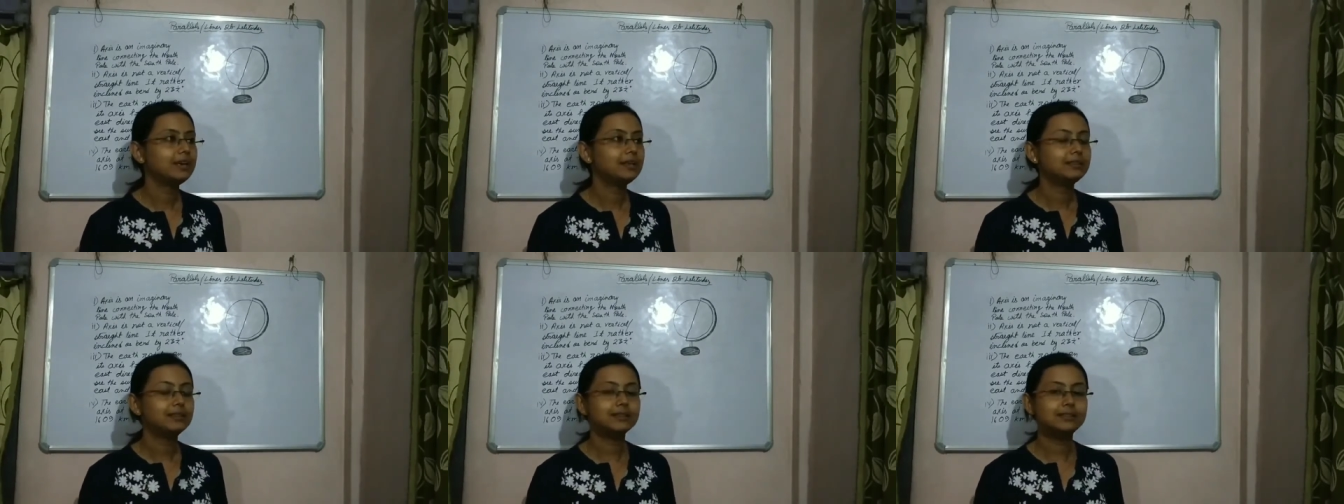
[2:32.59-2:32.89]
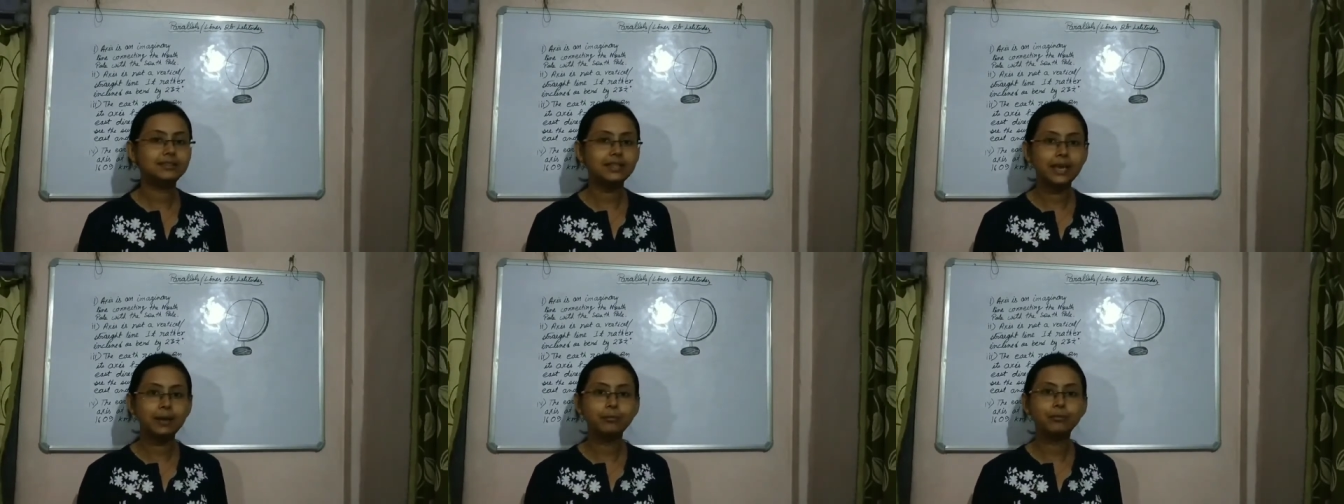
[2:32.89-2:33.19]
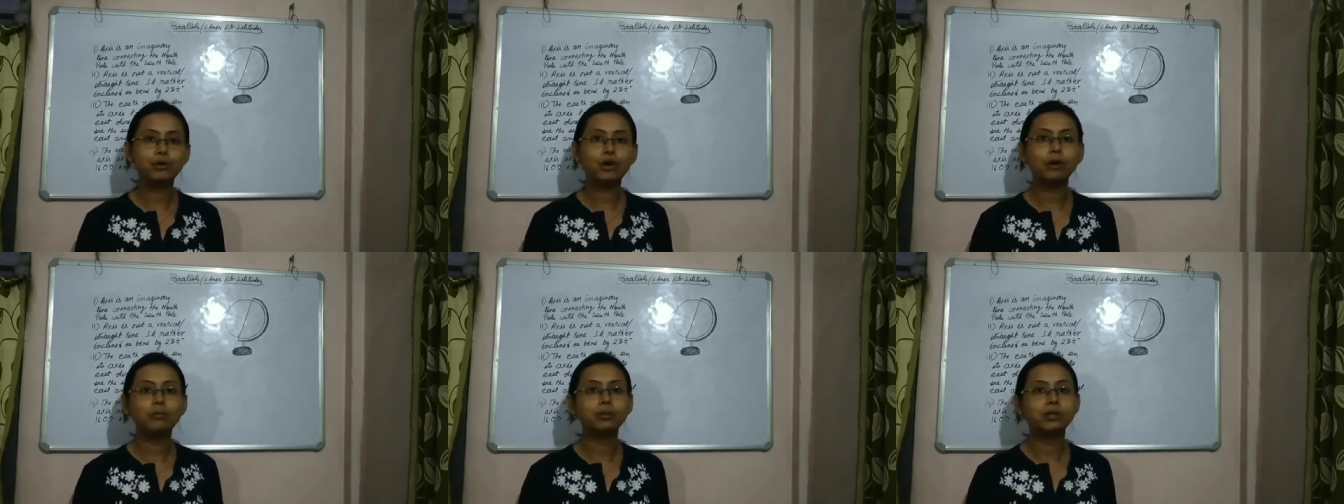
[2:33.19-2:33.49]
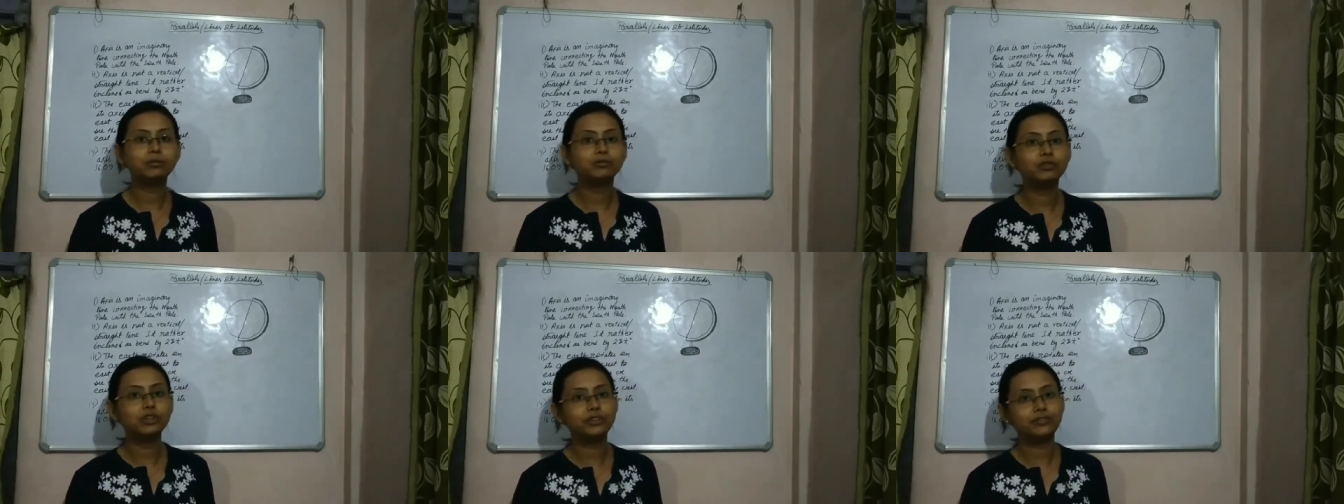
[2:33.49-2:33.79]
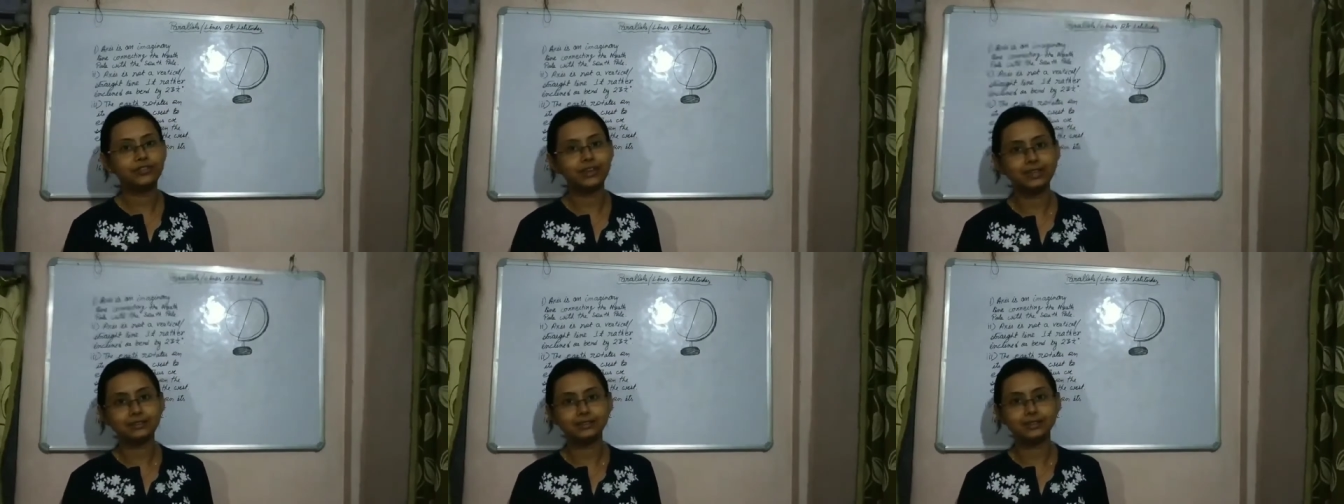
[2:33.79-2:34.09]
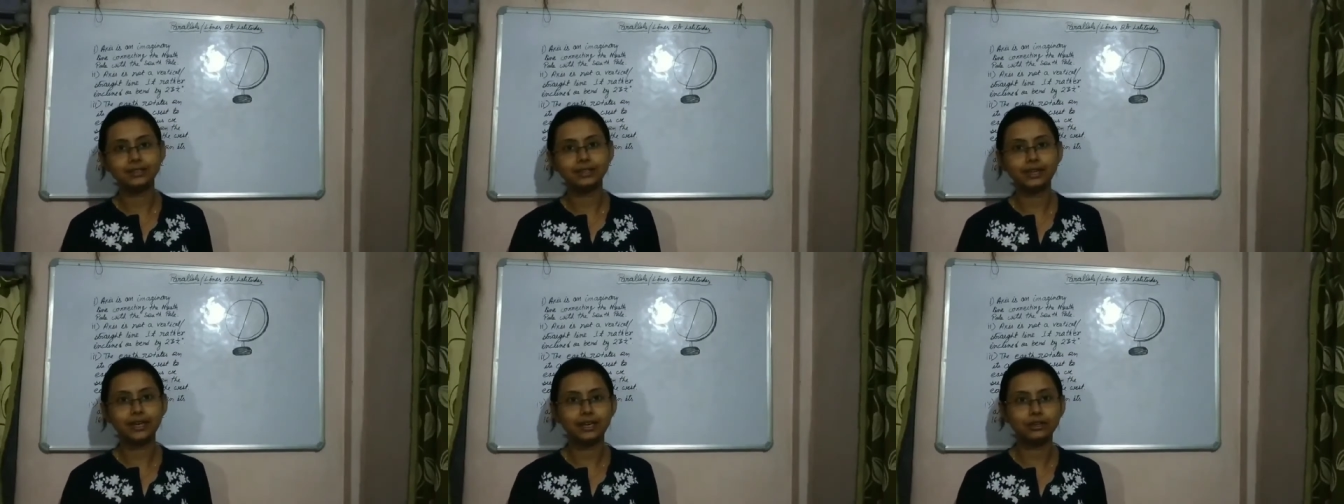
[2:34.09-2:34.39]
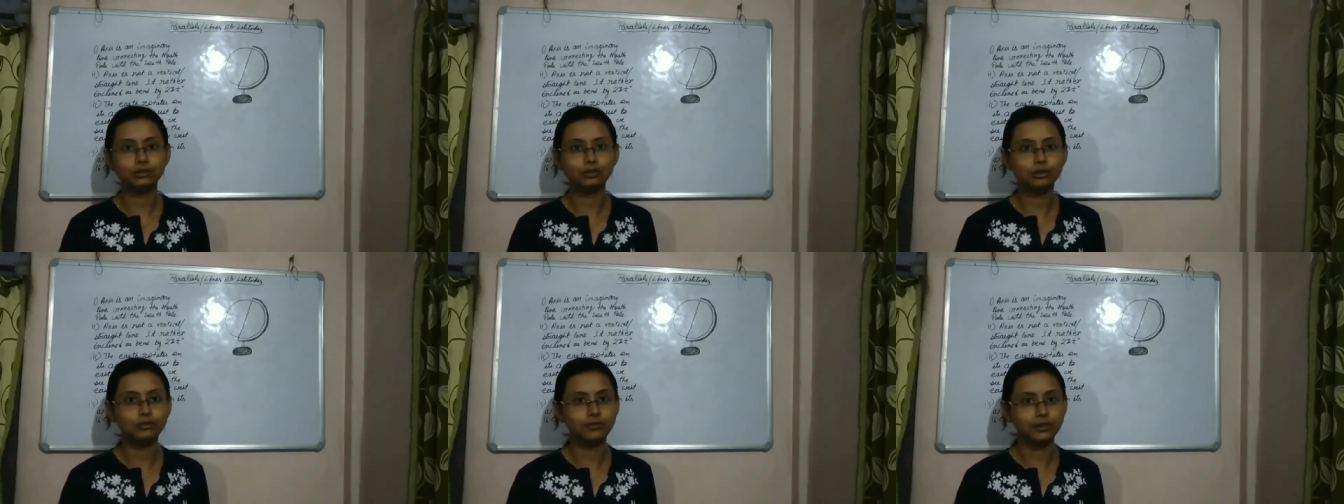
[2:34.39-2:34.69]
The same problem we face in
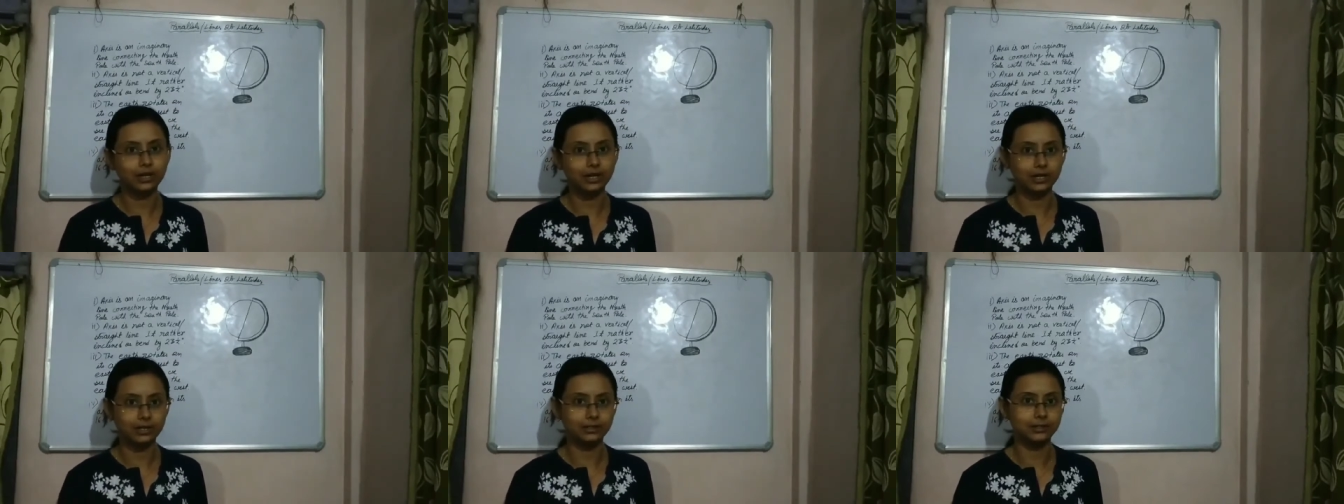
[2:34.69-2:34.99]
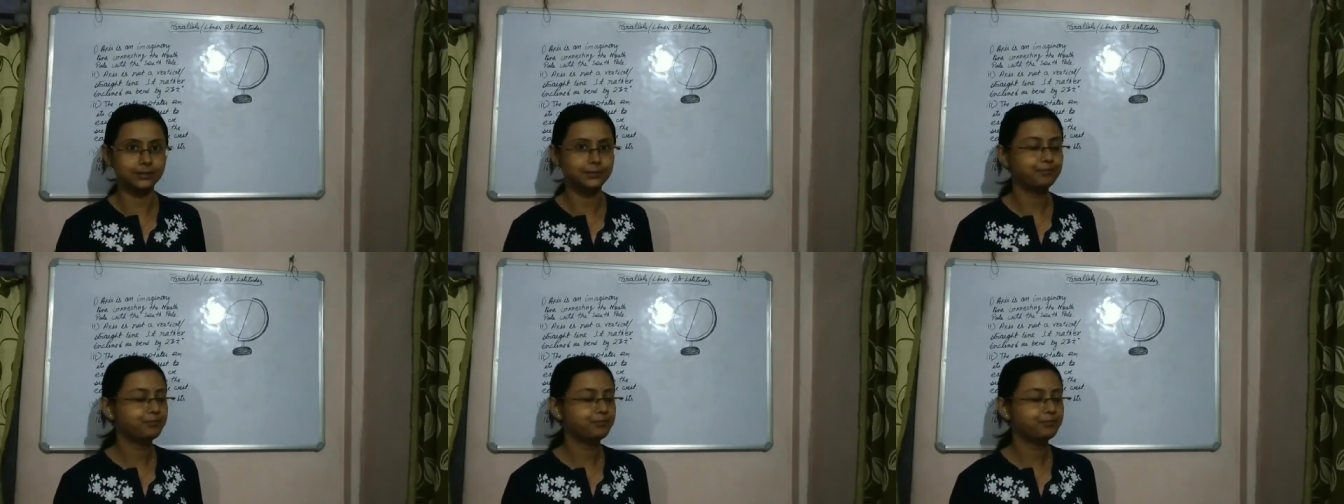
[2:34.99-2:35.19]
case of Earth.